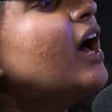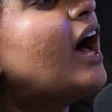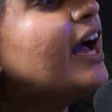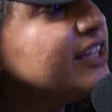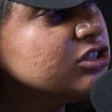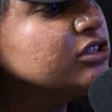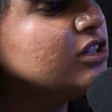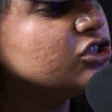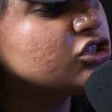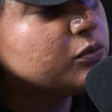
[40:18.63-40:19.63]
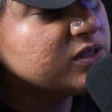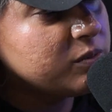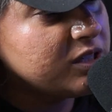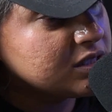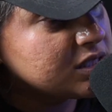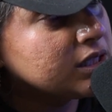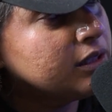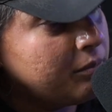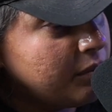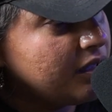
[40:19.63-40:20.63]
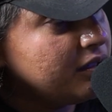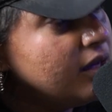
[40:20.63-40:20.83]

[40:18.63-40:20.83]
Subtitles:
I actually thought she was being a stick in the mud.